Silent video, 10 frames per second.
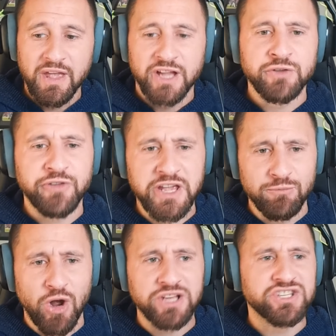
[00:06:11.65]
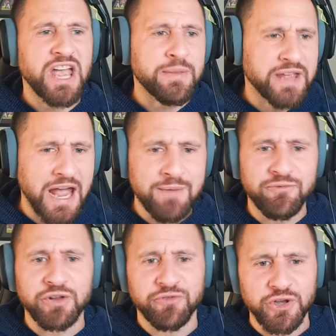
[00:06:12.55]
and you're thinking, right, stay in the game
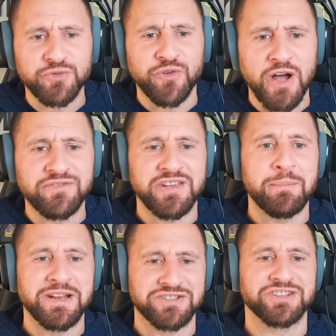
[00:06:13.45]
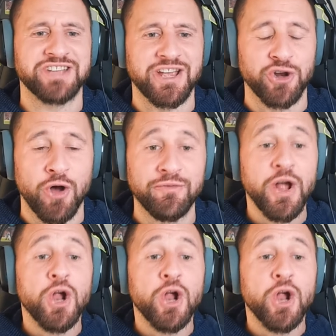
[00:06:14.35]
for the first five, 10 minutes of the second half.